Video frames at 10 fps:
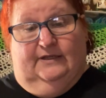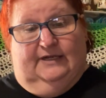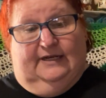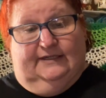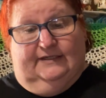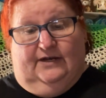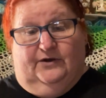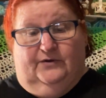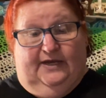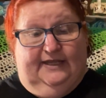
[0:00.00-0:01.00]
that I
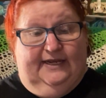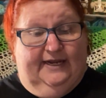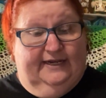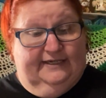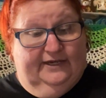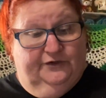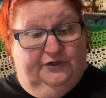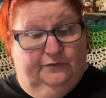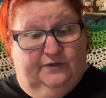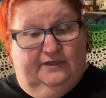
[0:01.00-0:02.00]
saw, and it tells
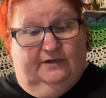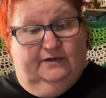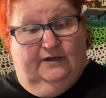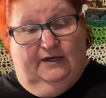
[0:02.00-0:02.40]
you what the